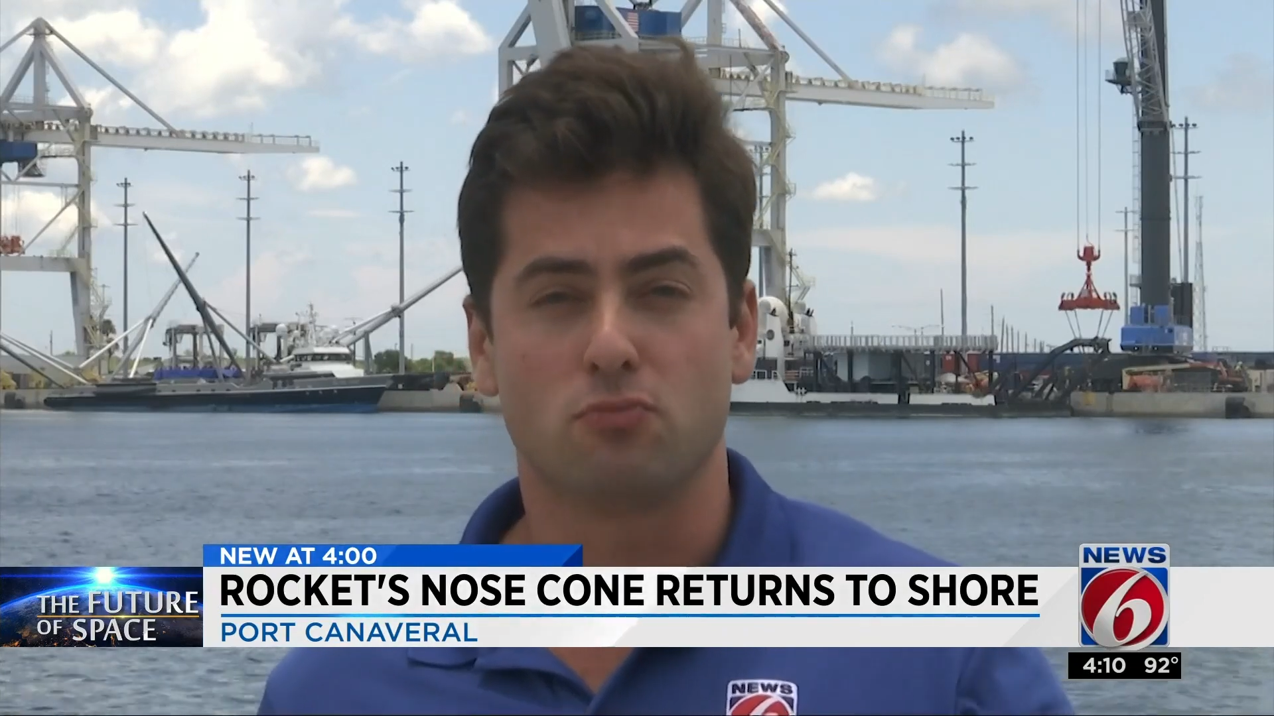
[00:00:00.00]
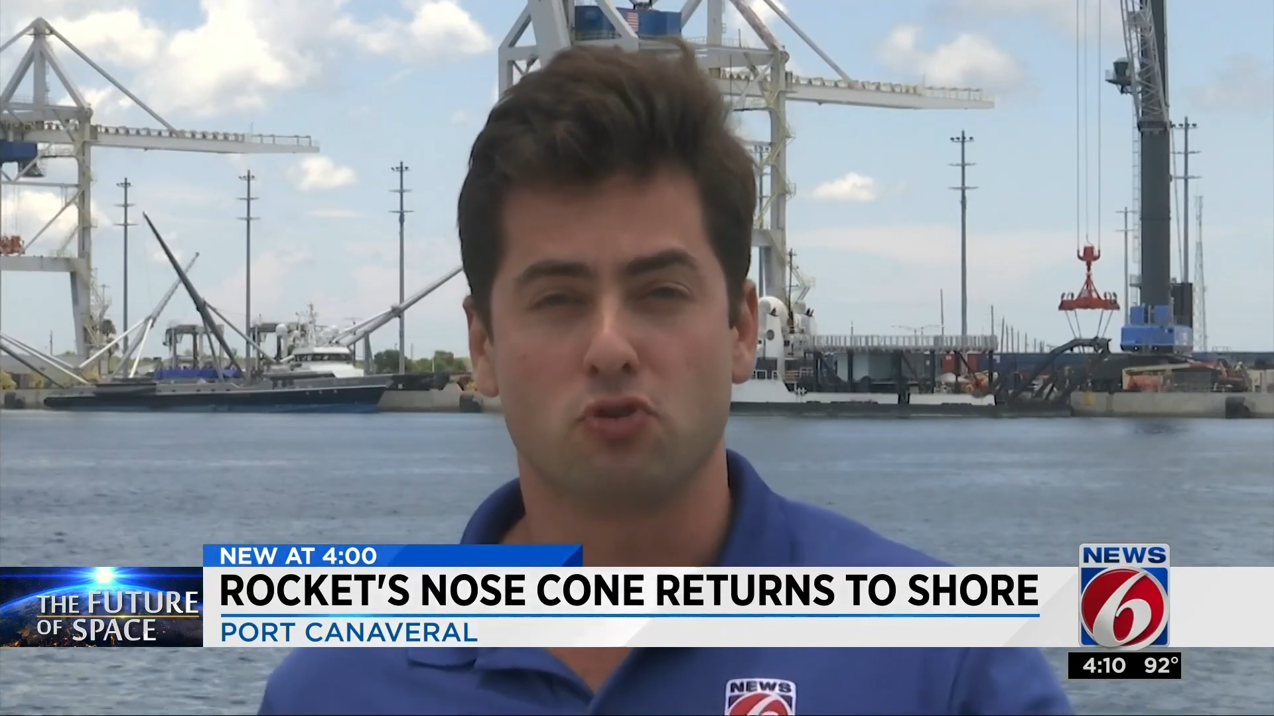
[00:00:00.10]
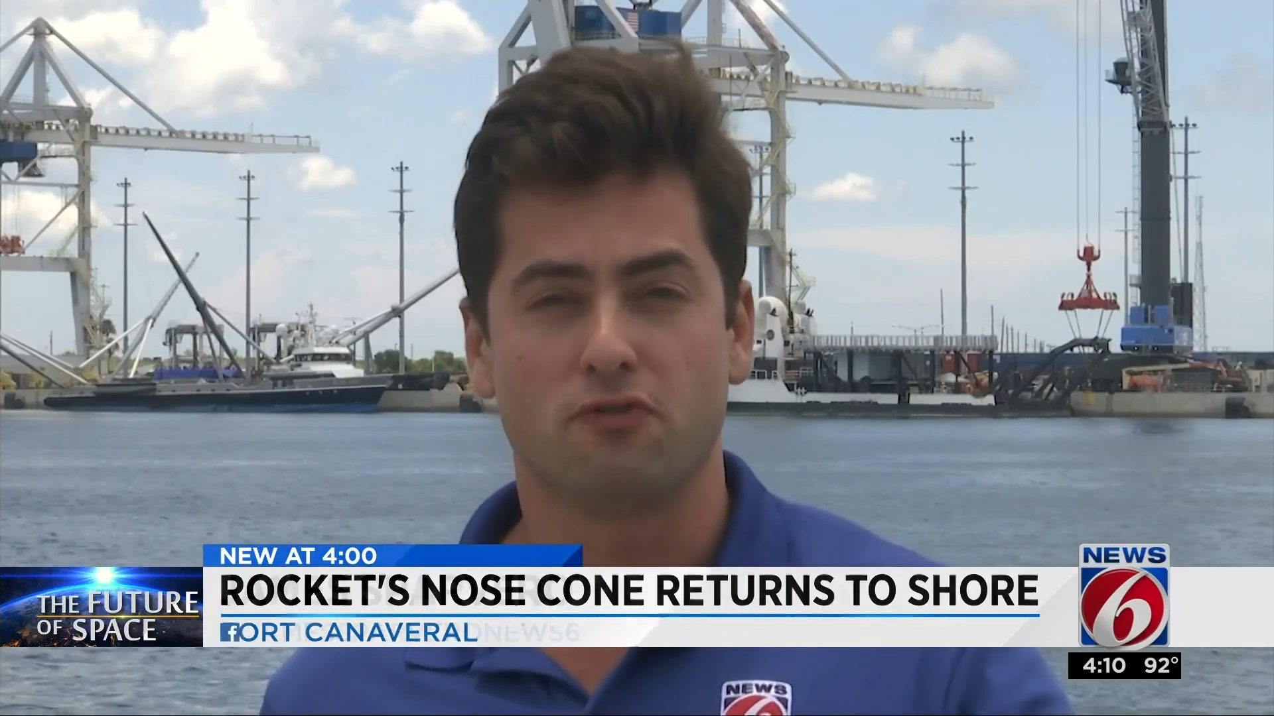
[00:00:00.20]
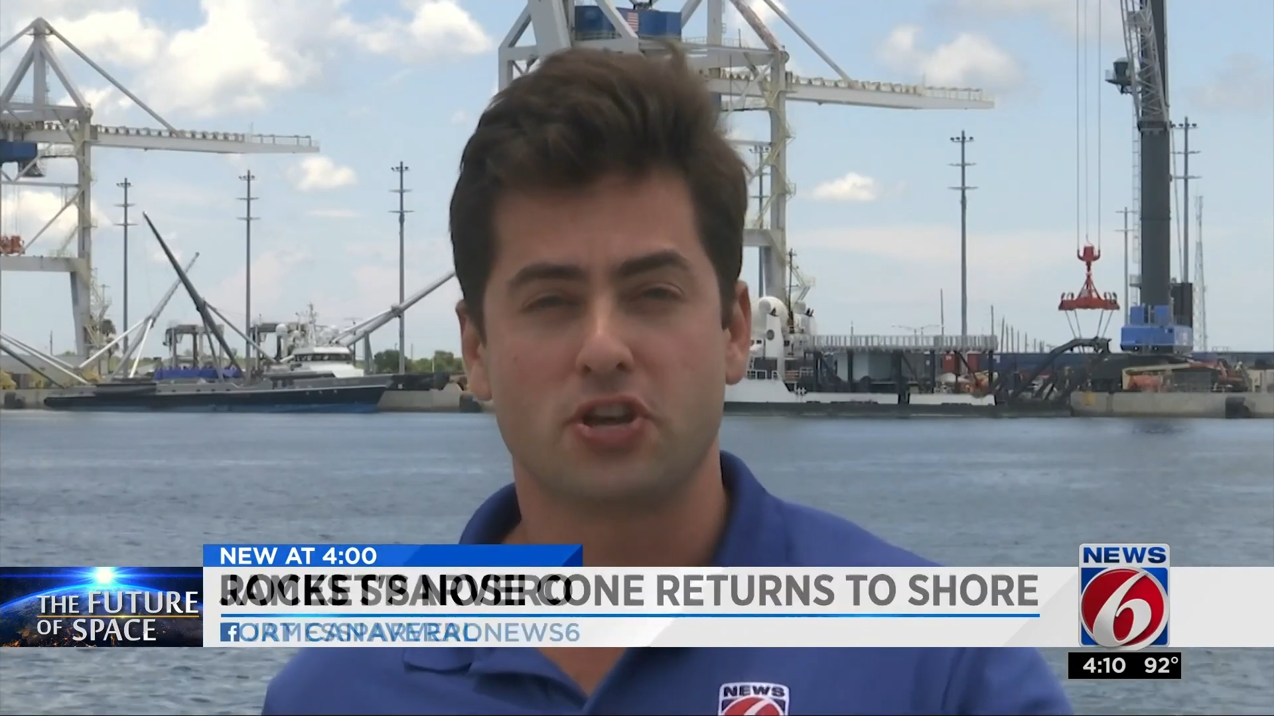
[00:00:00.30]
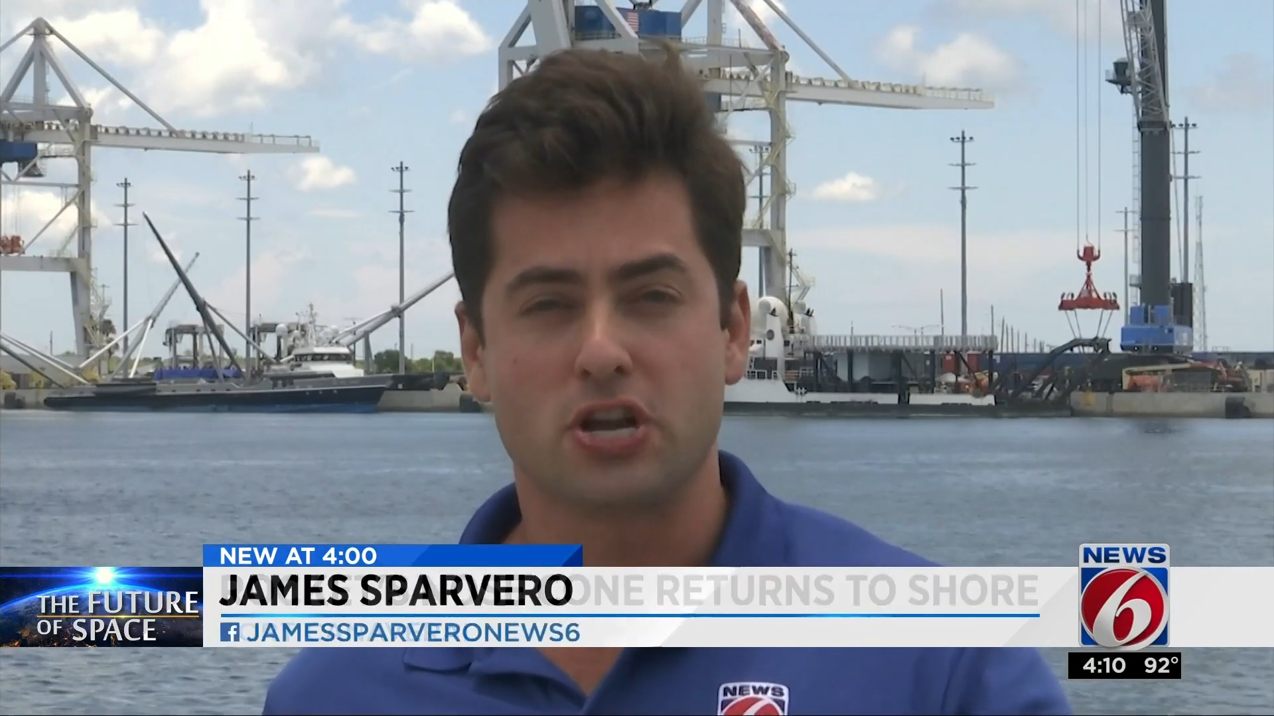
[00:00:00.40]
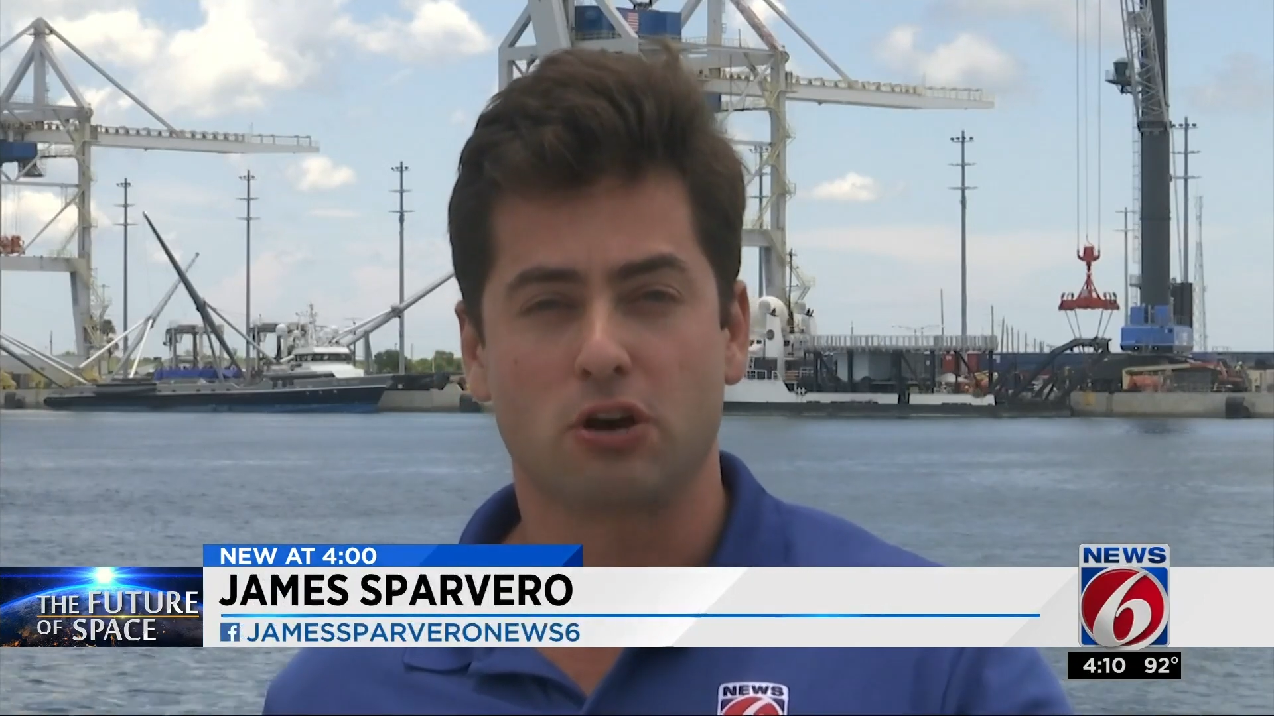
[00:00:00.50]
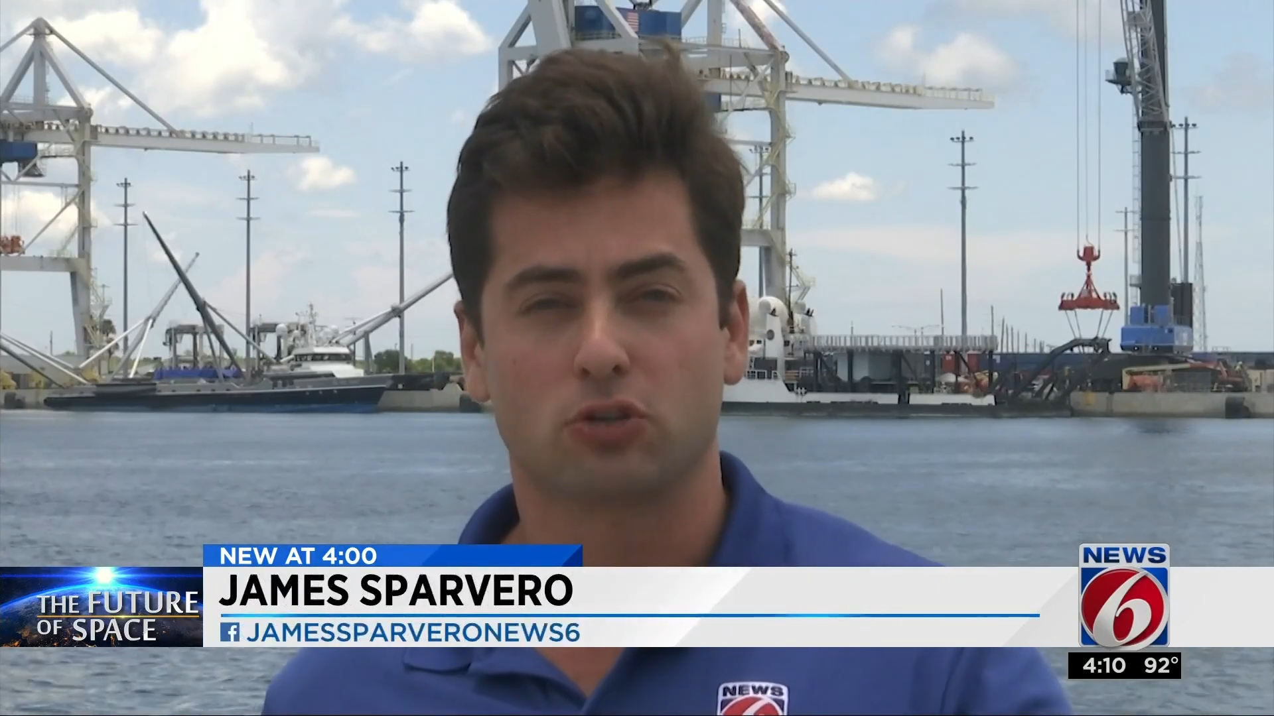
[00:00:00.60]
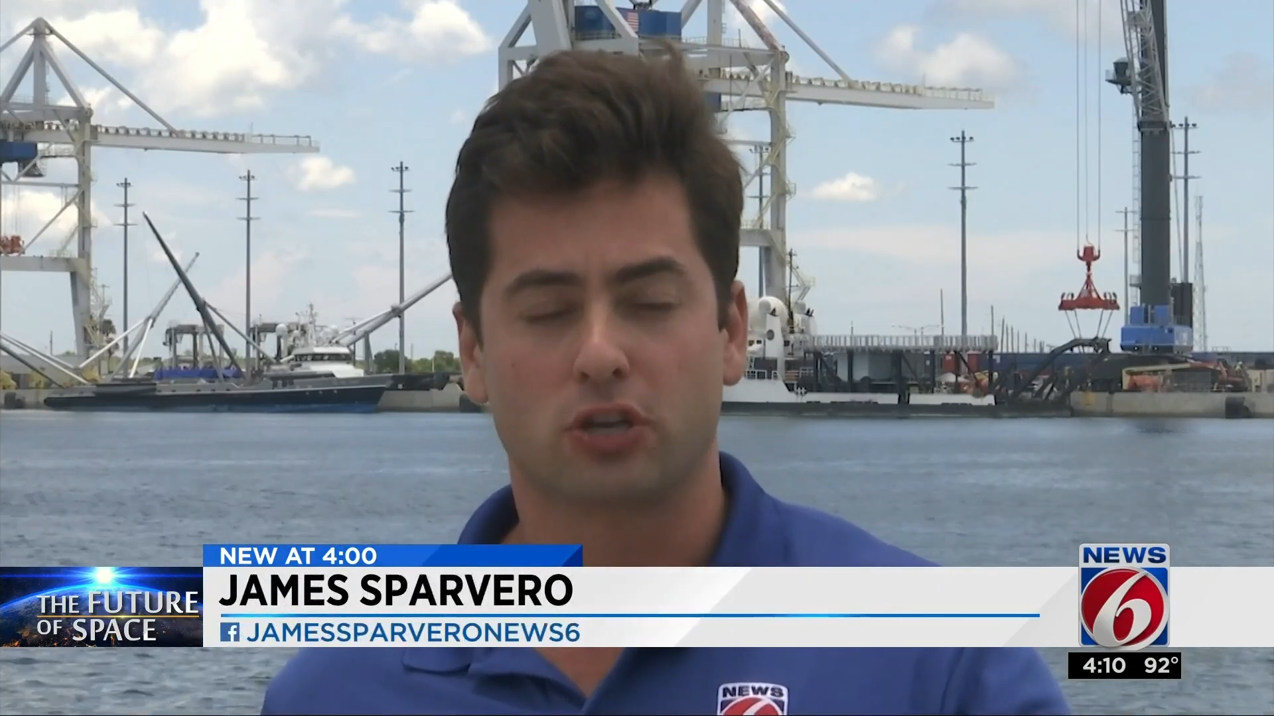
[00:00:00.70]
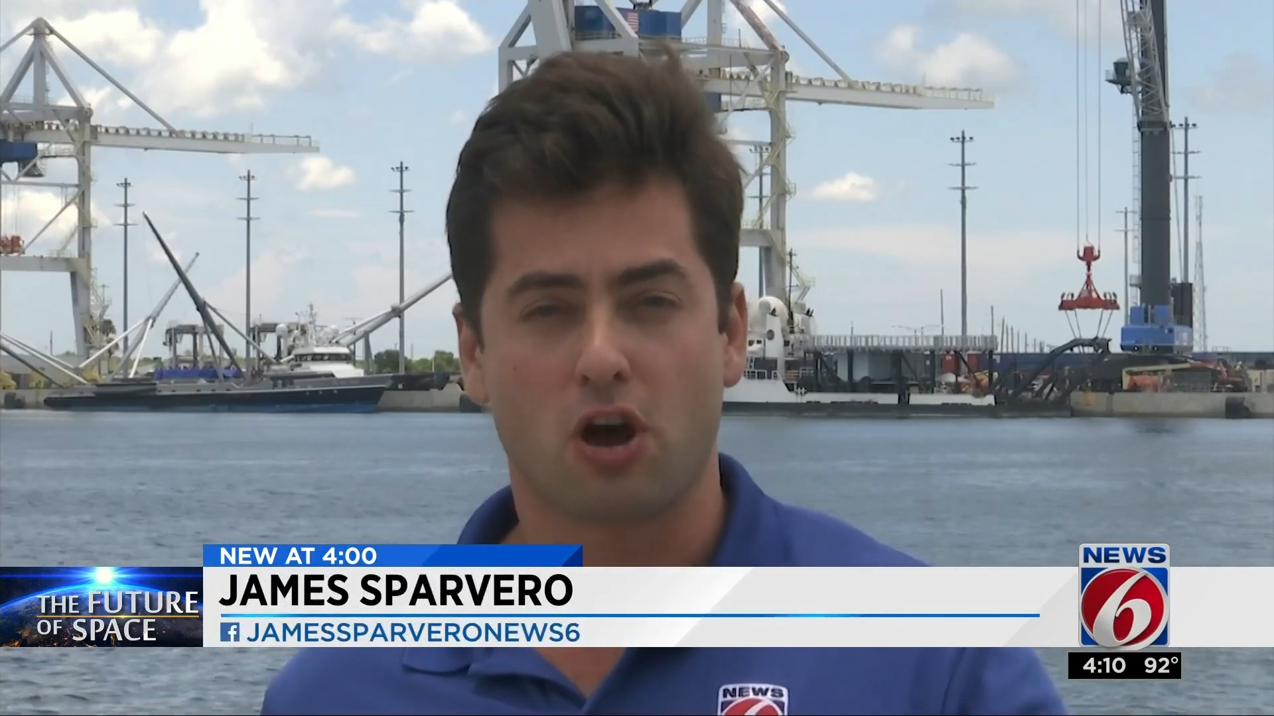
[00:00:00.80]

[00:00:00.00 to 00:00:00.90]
move the nose